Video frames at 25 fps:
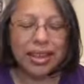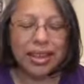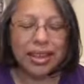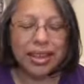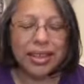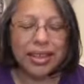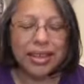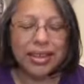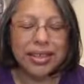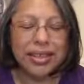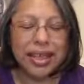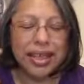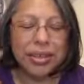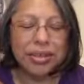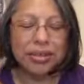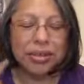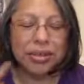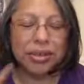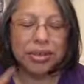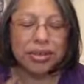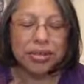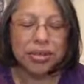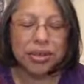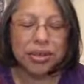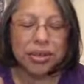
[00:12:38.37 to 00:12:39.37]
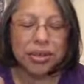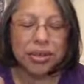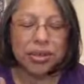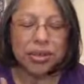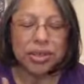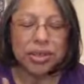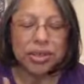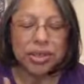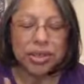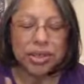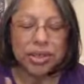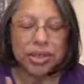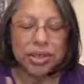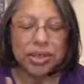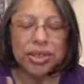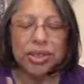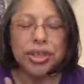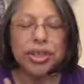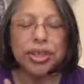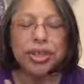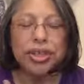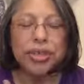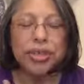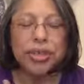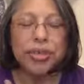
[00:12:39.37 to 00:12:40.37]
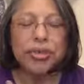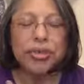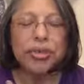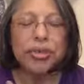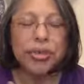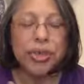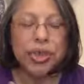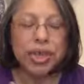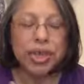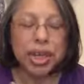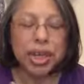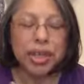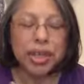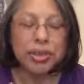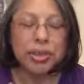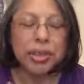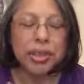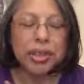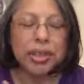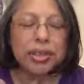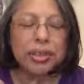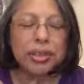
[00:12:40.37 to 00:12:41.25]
down through your throat chakra,